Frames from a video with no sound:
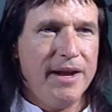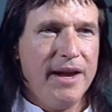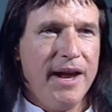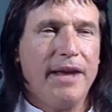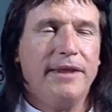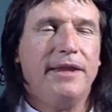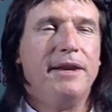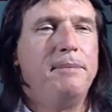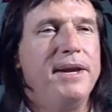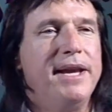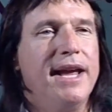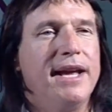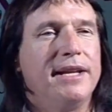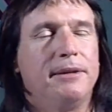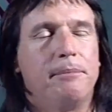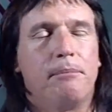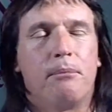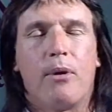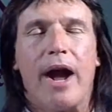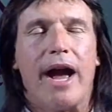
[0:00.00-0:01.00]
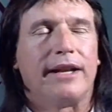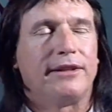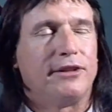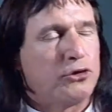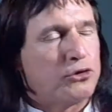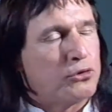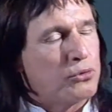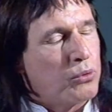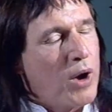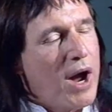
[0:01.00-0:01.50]
And they began to practice
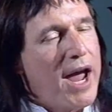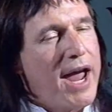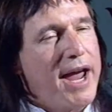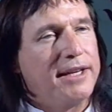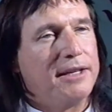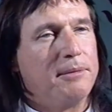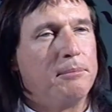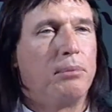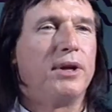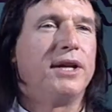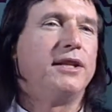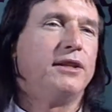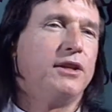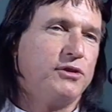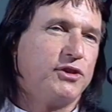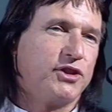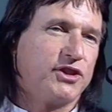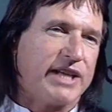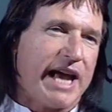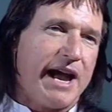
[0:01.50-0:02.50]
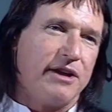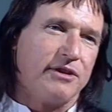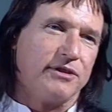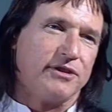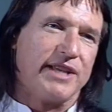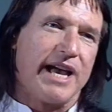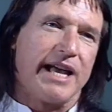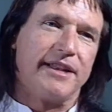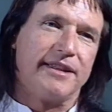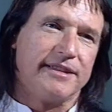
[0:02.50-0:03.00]
trying to bring those sounds
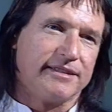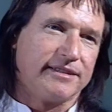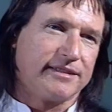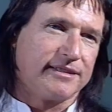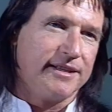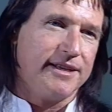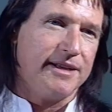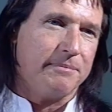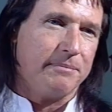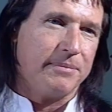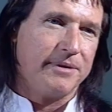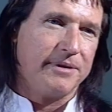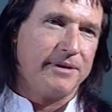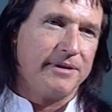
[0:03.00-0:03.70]
out of the sleep.